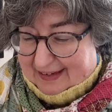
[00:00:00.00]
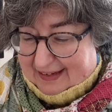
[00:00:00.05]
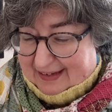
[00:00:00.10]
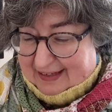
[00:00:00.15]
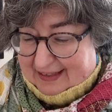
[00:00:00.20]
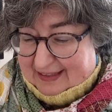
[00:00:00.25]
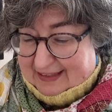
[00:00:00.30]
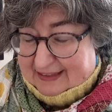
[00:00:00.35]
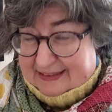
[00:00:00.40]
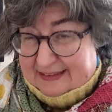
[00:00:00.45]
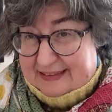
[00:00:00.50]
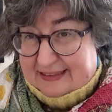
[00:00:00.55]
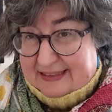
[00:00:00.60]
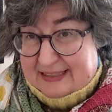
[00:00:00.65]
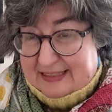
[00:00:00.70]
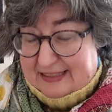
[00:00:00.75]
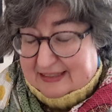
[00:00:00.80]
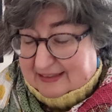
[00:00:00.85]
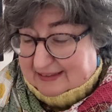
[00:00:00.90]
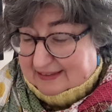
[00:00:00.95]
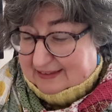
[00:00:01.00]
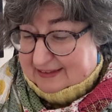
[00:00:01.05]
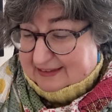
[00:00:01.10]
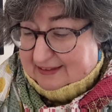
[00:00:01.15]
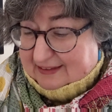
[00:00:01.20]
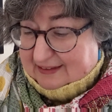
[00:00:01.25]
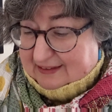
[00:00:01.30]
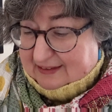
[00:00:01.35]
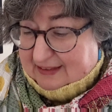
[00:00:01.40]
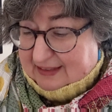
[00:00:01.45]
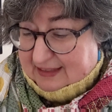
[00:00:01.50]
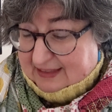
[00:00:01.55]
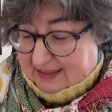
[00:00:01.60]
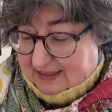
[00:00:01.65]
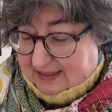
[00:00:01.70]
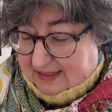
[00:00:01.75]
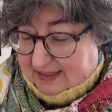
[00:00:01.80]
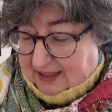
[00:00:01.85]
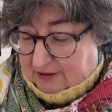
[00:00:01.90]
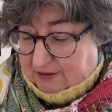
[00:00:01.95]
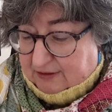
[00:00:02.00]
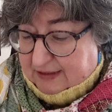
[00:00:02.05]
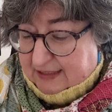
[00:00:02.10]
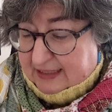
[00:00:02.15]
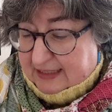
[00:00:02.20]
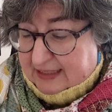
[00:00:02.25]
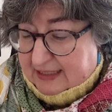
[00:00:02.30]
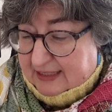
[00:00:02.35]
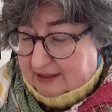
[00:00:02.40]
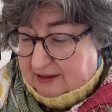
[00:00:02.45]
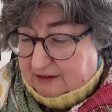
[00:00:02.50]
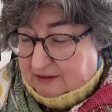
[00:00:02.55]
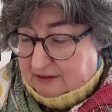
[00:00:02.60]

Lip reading: And it's a retelling